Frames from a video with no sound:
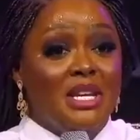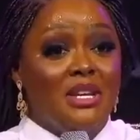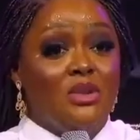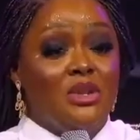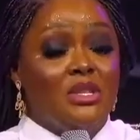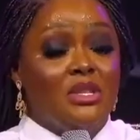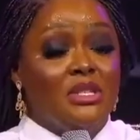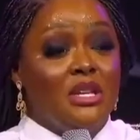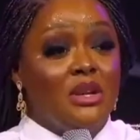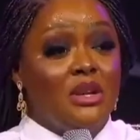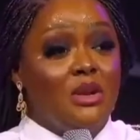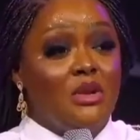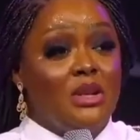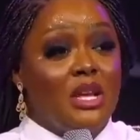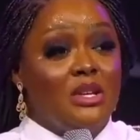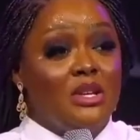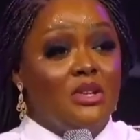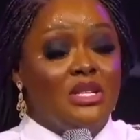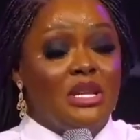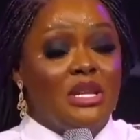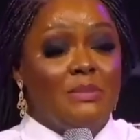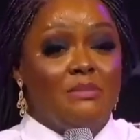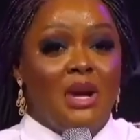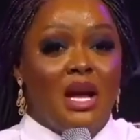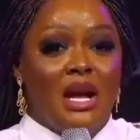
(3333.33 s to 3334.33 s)
I did not say God. I
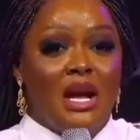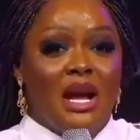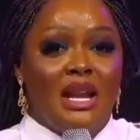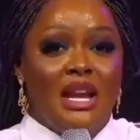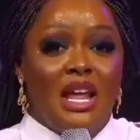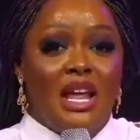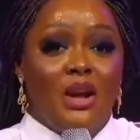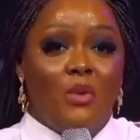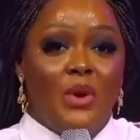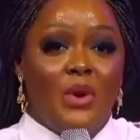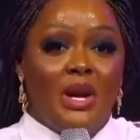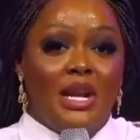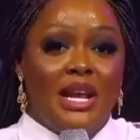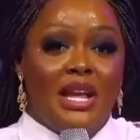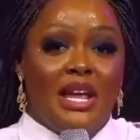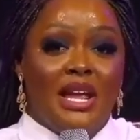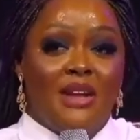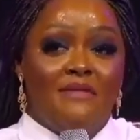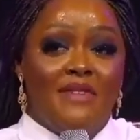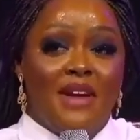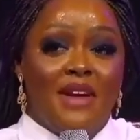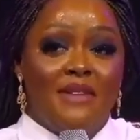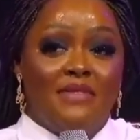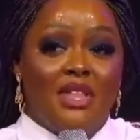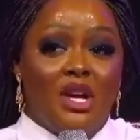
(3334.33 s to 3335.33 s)
just said, Ma, can I quickly
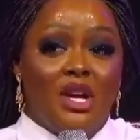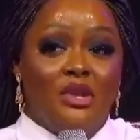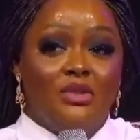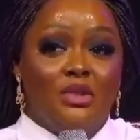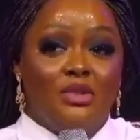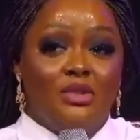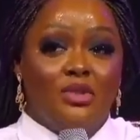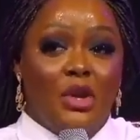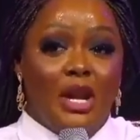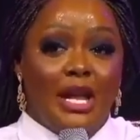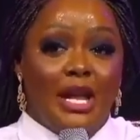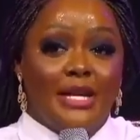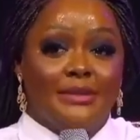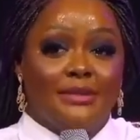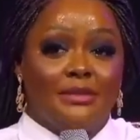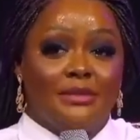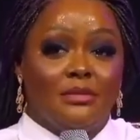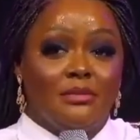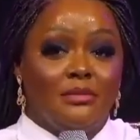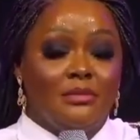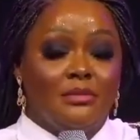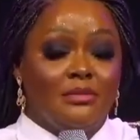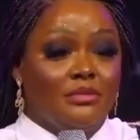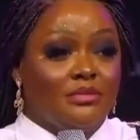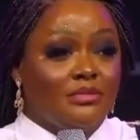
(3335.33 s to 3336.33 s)
get $5,000?
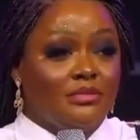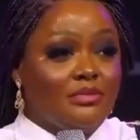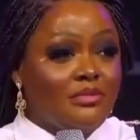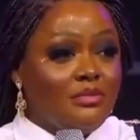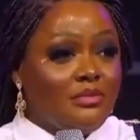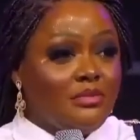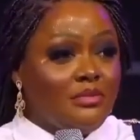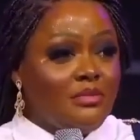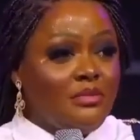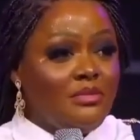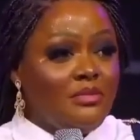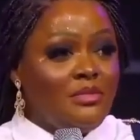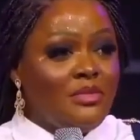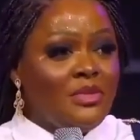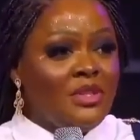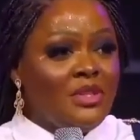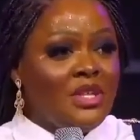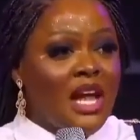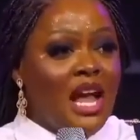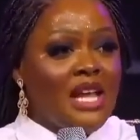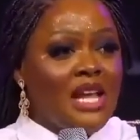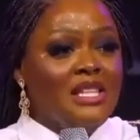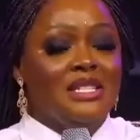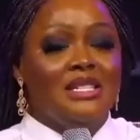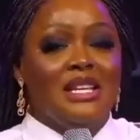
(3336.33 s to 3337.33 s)

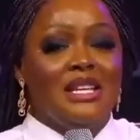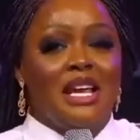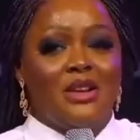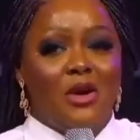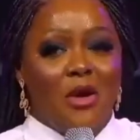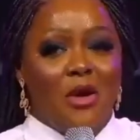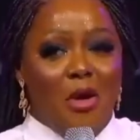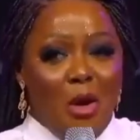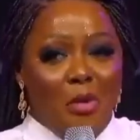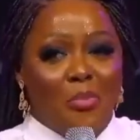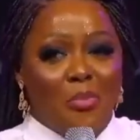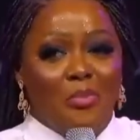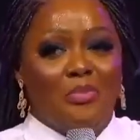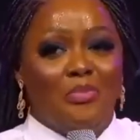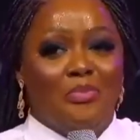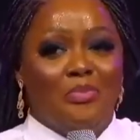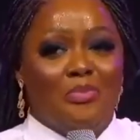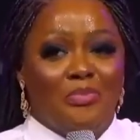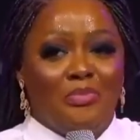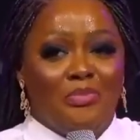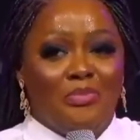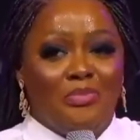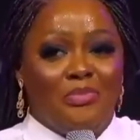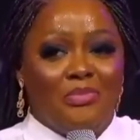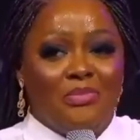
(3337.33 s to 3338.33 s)
And she said, come.
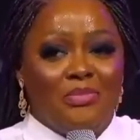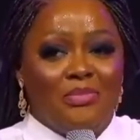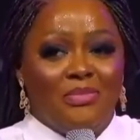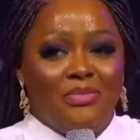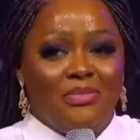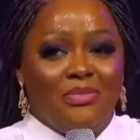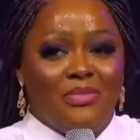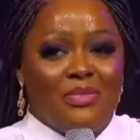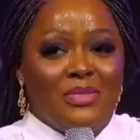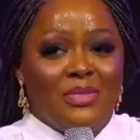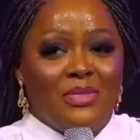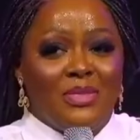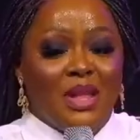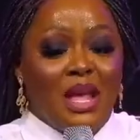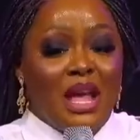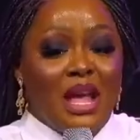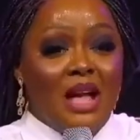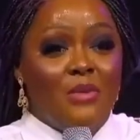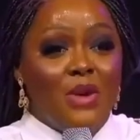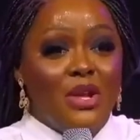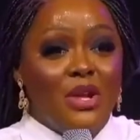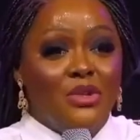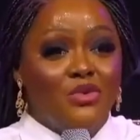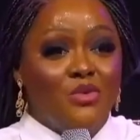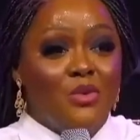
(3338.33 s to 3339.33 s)

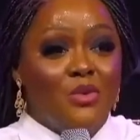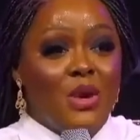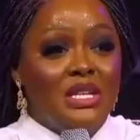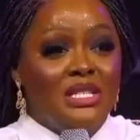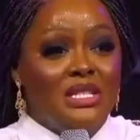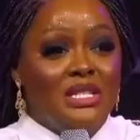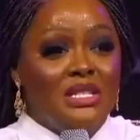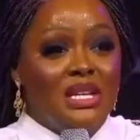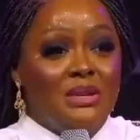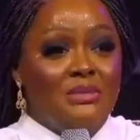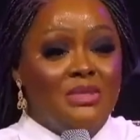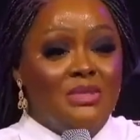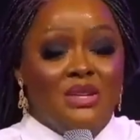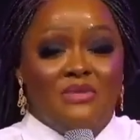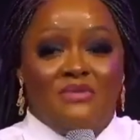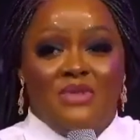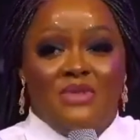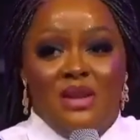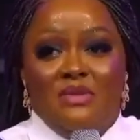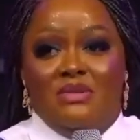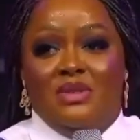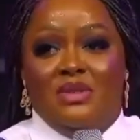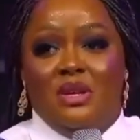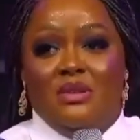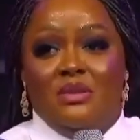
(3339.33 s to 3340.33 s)
I went to her. She gave me the
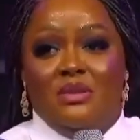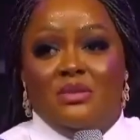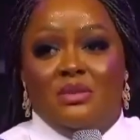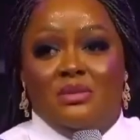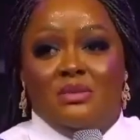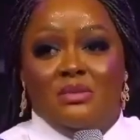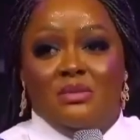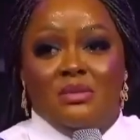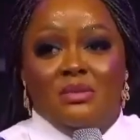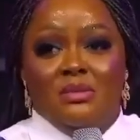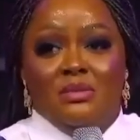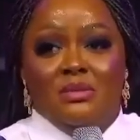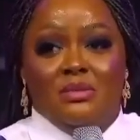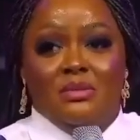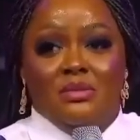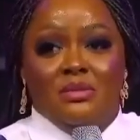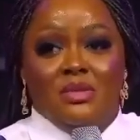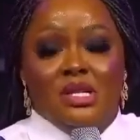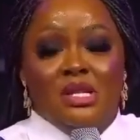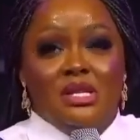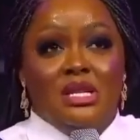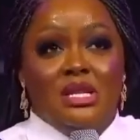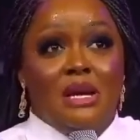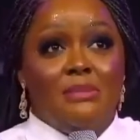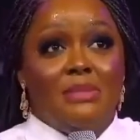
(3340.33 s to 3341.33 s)
5,000.
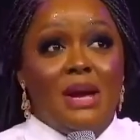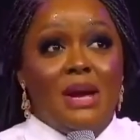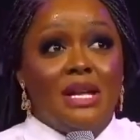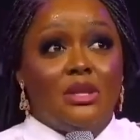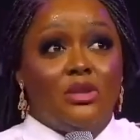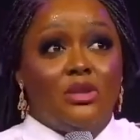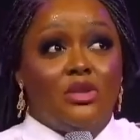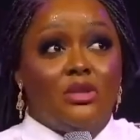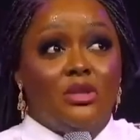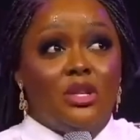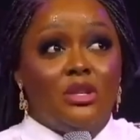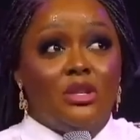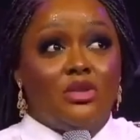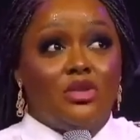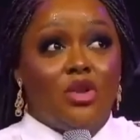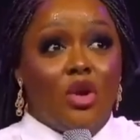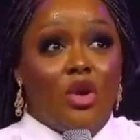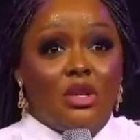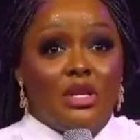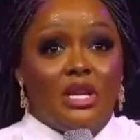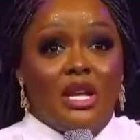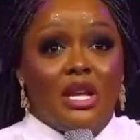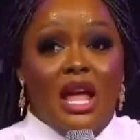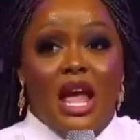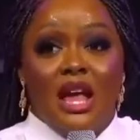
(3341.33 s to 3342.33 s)
Then by the
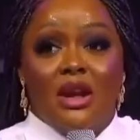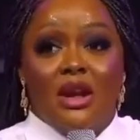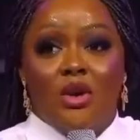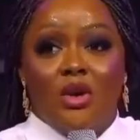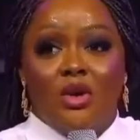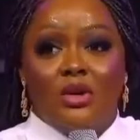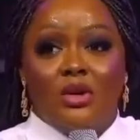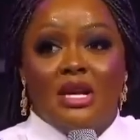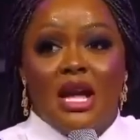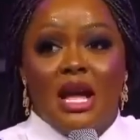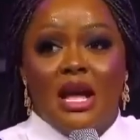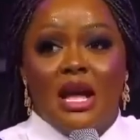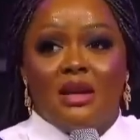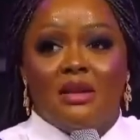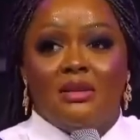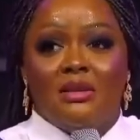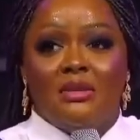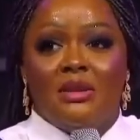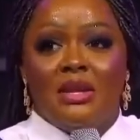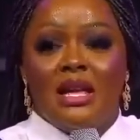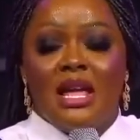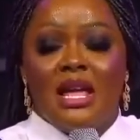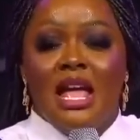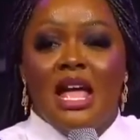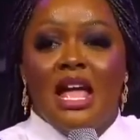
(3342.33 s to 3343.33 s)
third day, I called her.
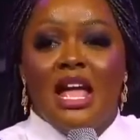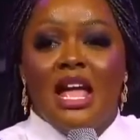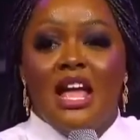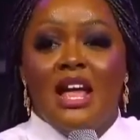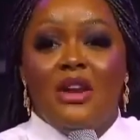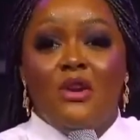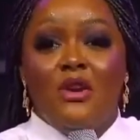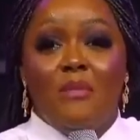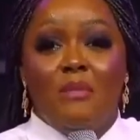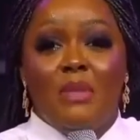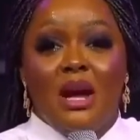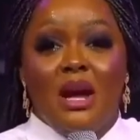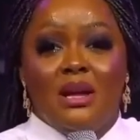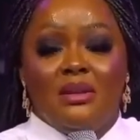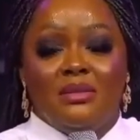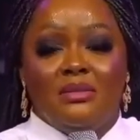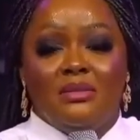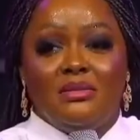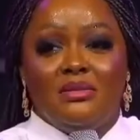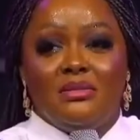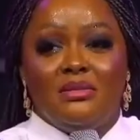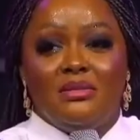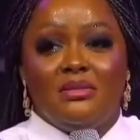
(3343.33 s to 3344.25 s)
Hello, Ma.